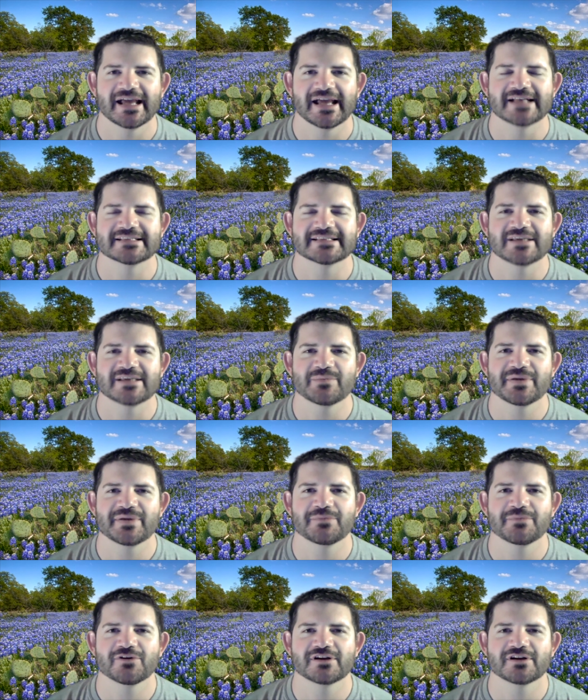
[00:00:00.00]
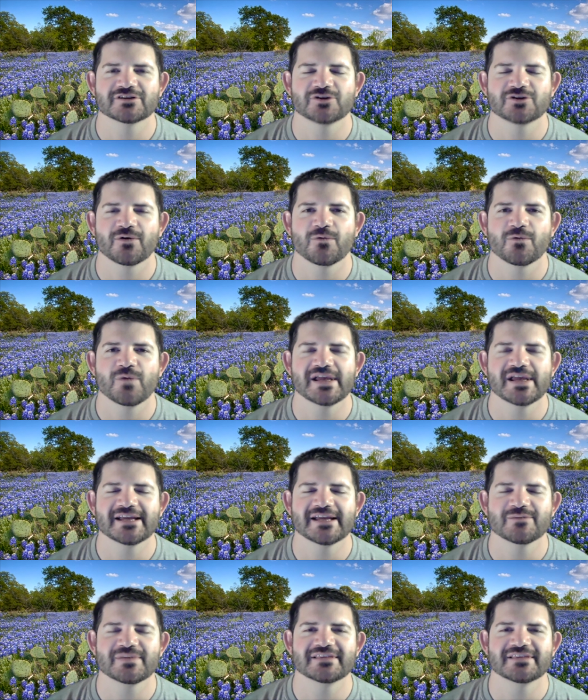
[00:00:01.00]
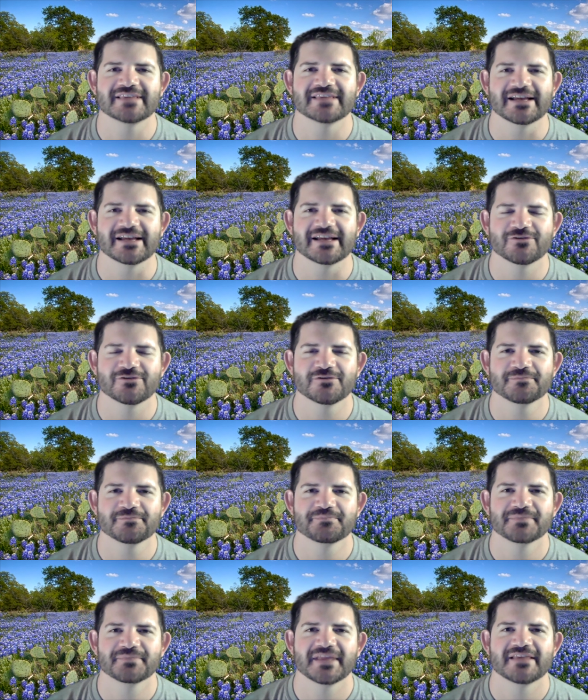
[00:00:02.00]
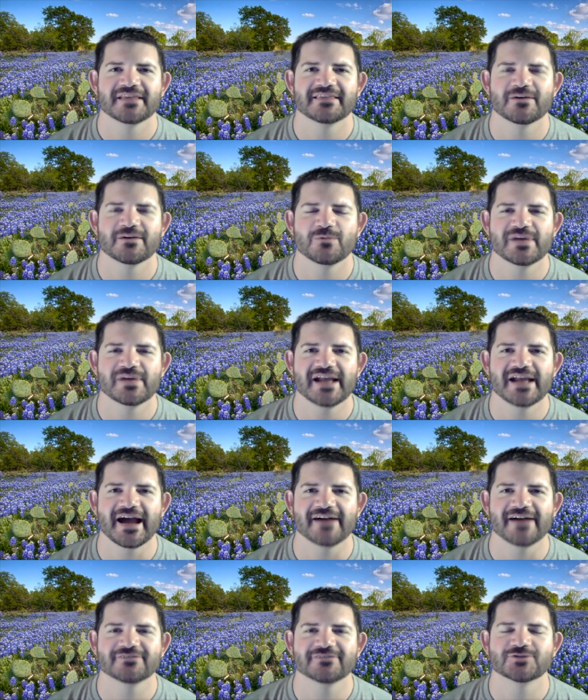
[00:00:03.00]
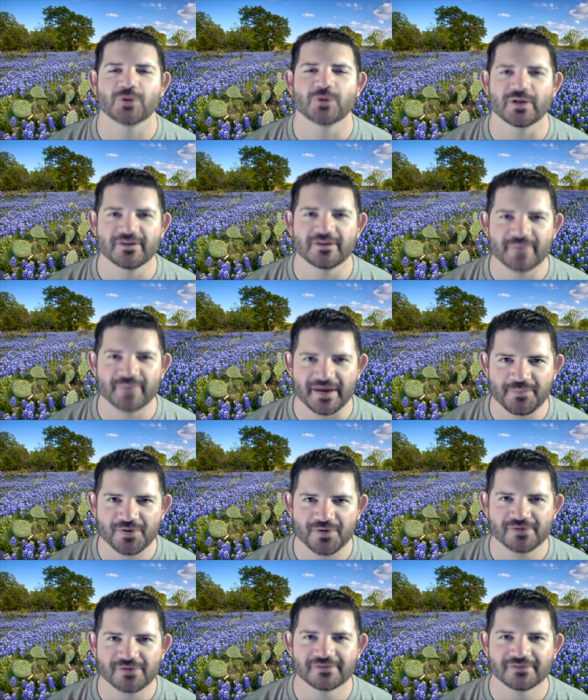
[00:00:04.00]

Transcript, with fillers: And some people can, so we can be thankful that we have toilet paper